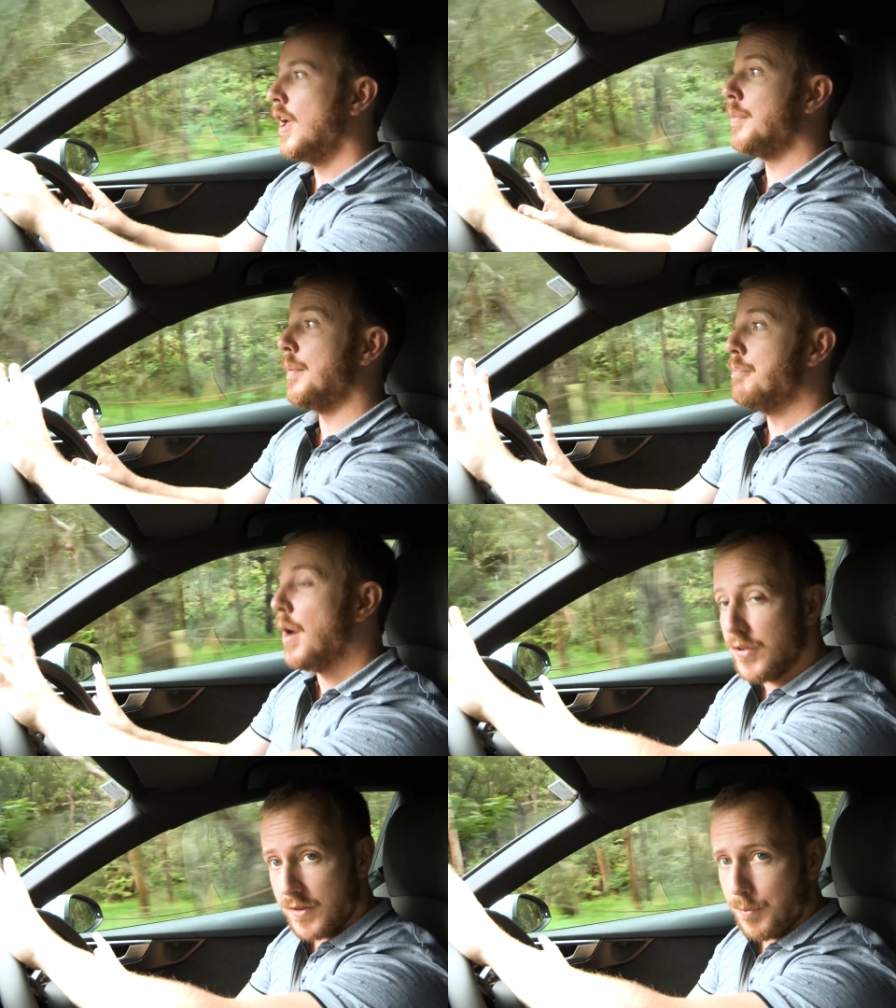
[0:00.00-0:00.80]
But
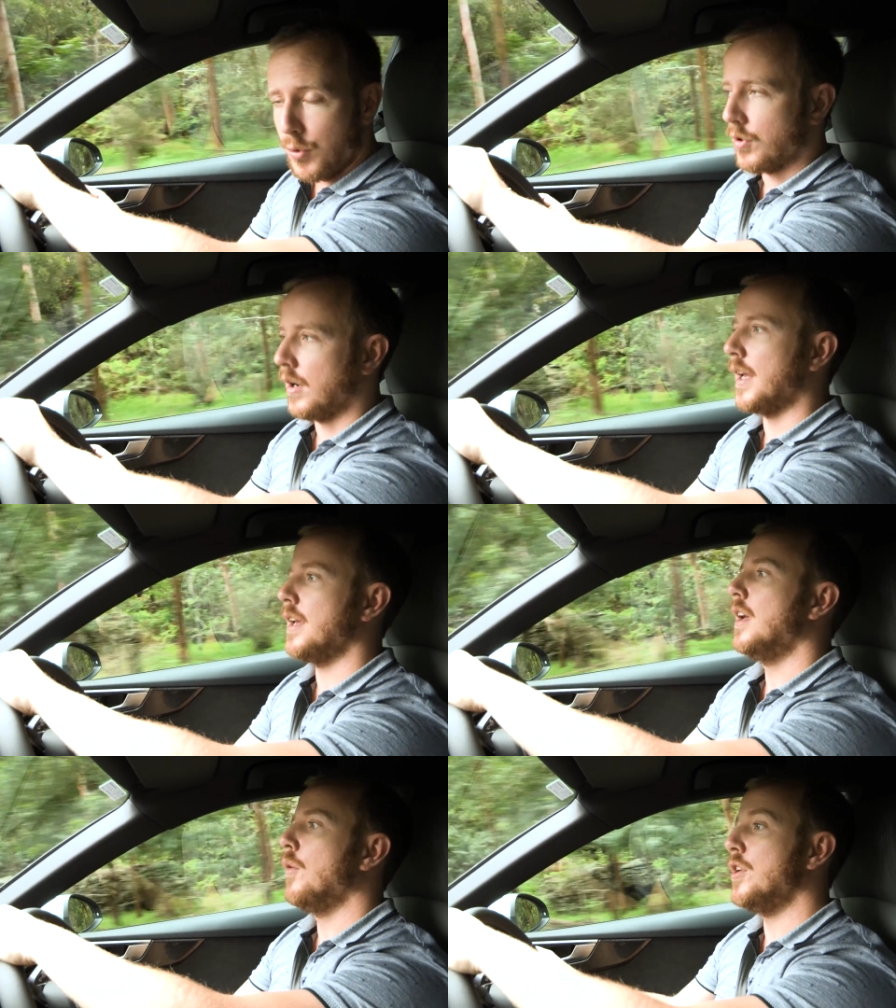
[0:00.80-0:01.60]
most importantly,
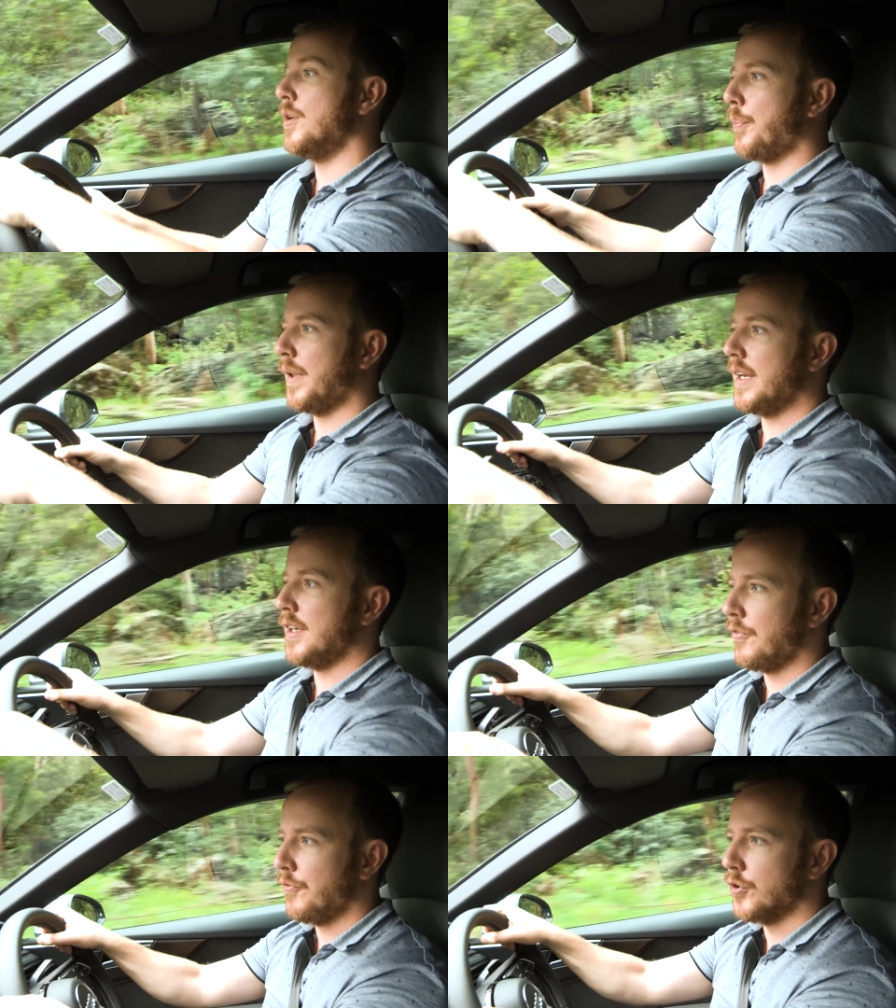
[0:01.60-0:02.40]
when you plant
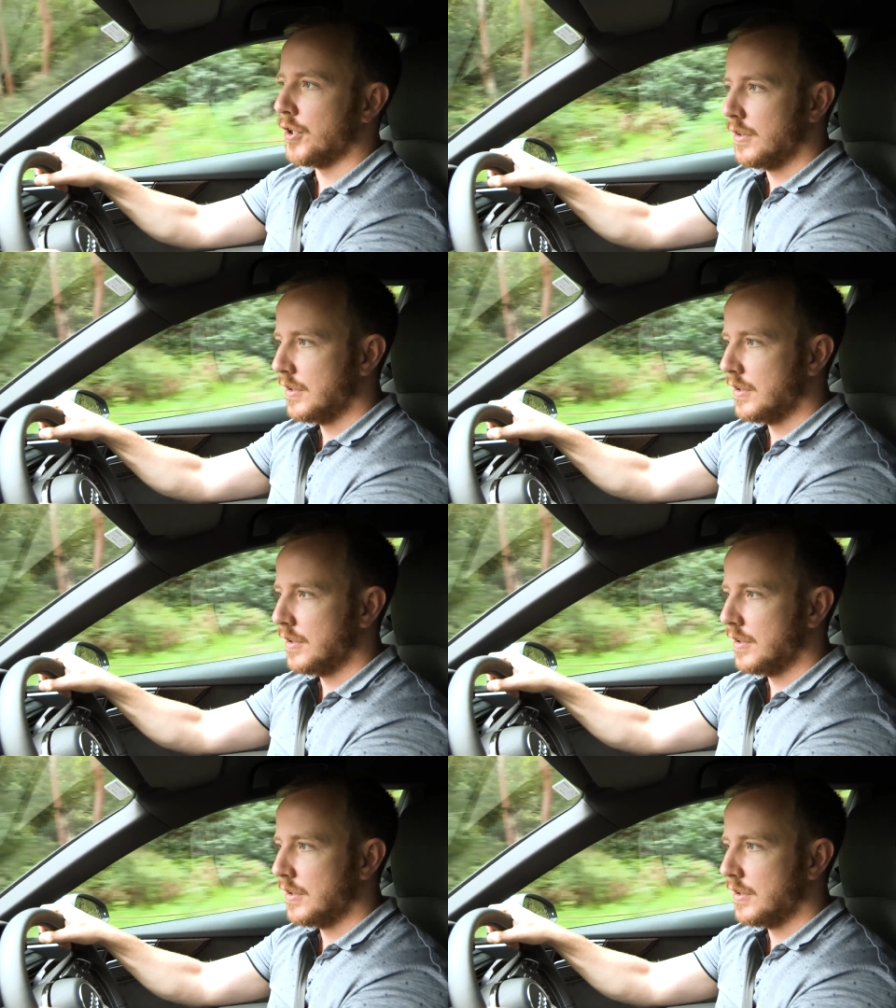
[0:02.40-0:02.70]
your foot,